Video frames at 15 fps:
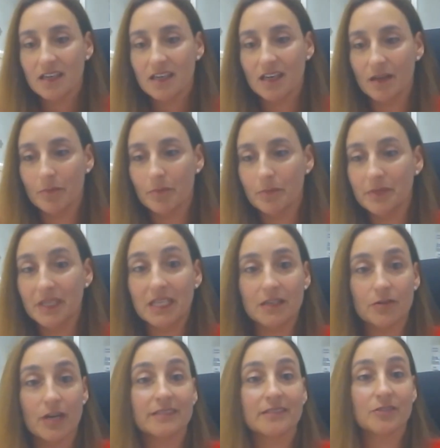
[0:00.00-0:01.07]

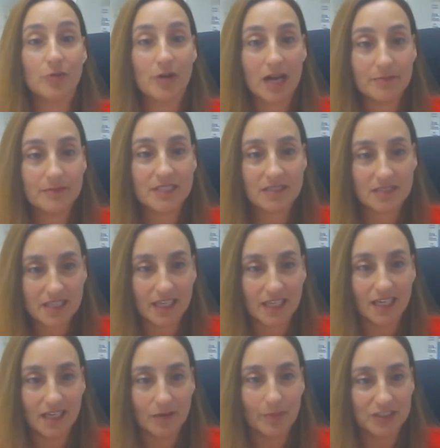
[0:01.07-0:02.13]
at grams
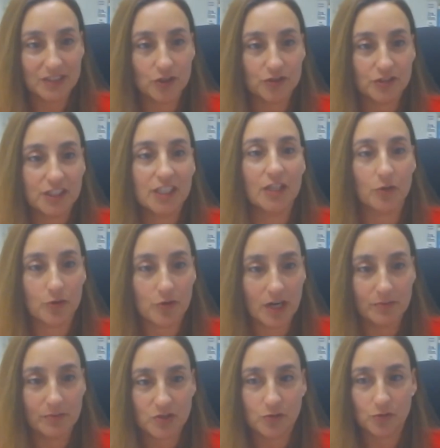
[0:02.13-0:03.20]
scale, but not
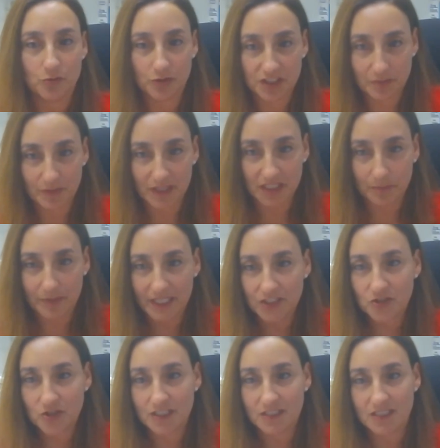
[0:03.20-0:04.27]
kilograms, to treat many
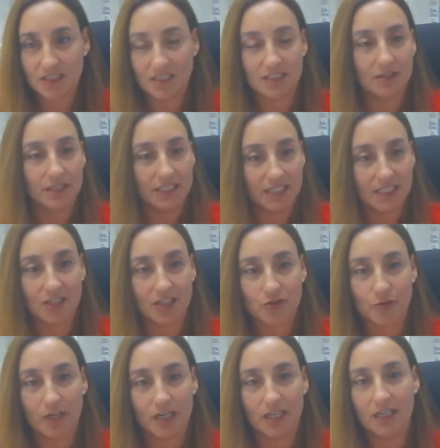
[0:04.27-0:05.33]
patients in a clinical
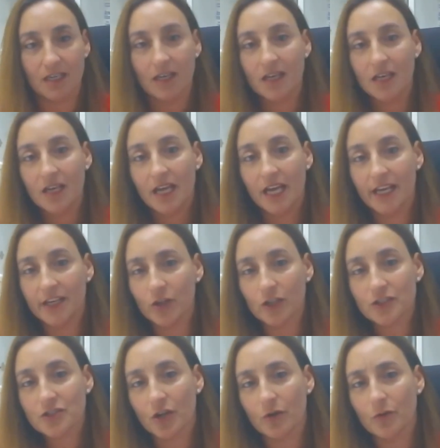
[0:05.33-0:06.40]
trial, and
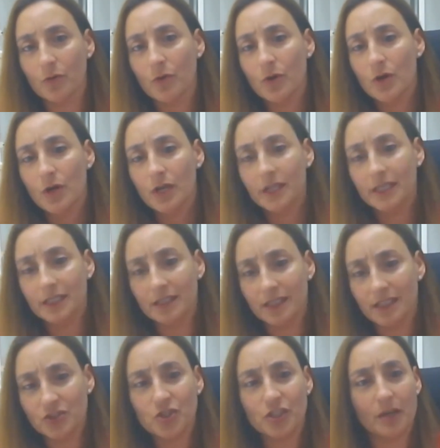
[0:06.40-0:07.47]
also
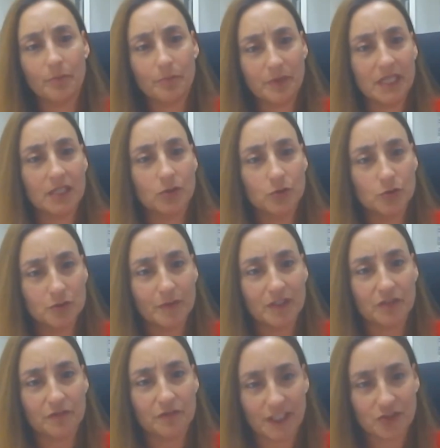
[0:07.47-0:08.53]
in GMP and good
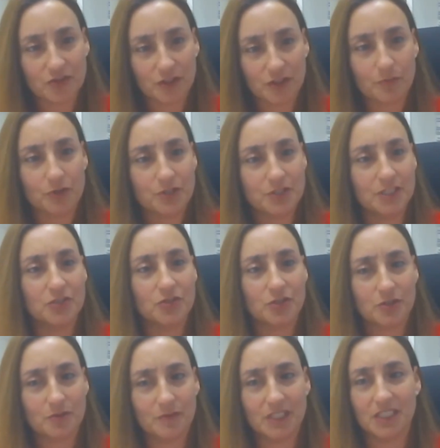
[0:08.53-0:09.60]
manufacturing
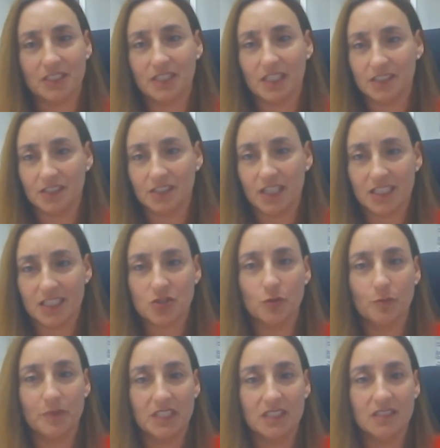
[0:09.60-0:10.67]
procedures, meaning that it has to
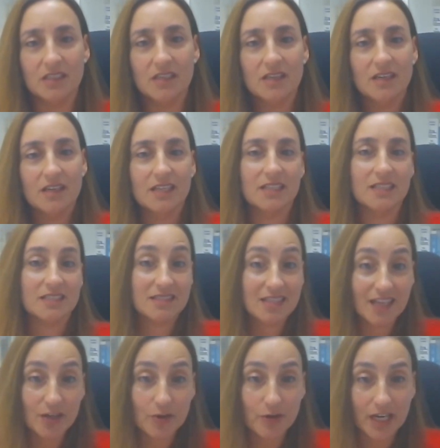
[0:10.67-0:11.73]
be
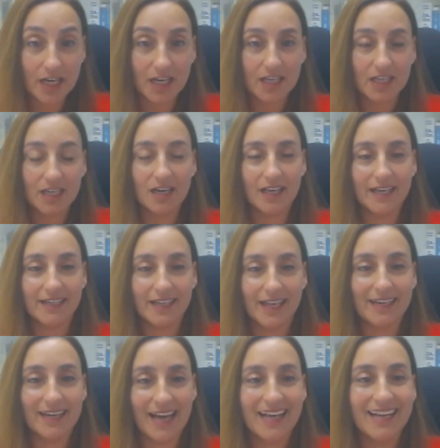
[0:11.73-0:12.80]
sterile
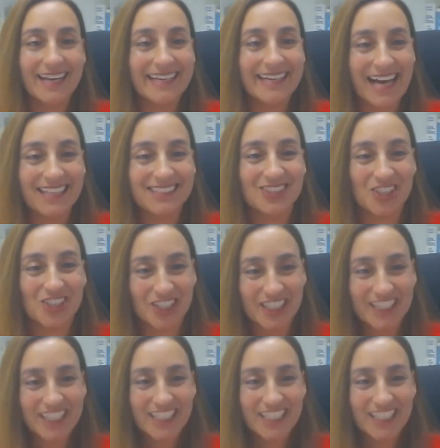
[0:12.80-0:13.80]
and other